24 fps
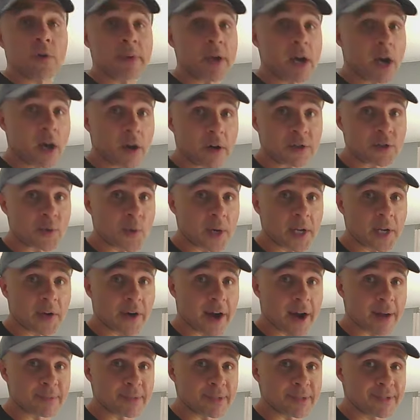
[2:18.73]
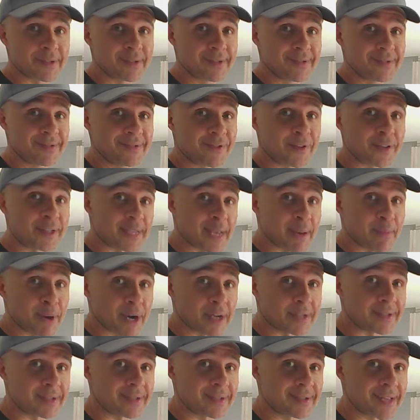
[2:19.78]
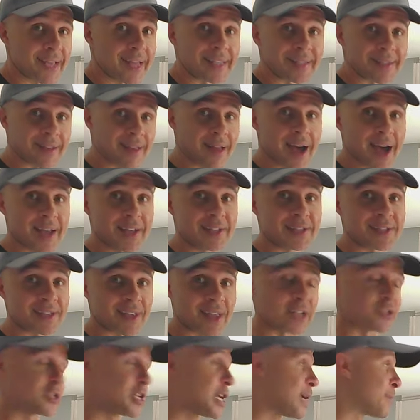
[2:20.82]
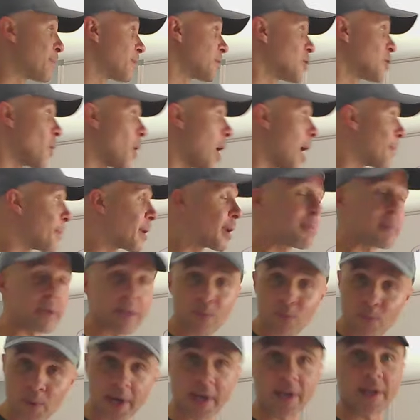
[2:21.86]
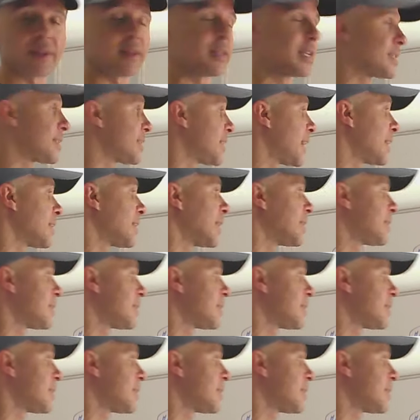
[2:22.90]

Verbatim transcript: would be 120 grams for the same price, and it's a lot. It's a lot cheaper. So I'm going to be realistic.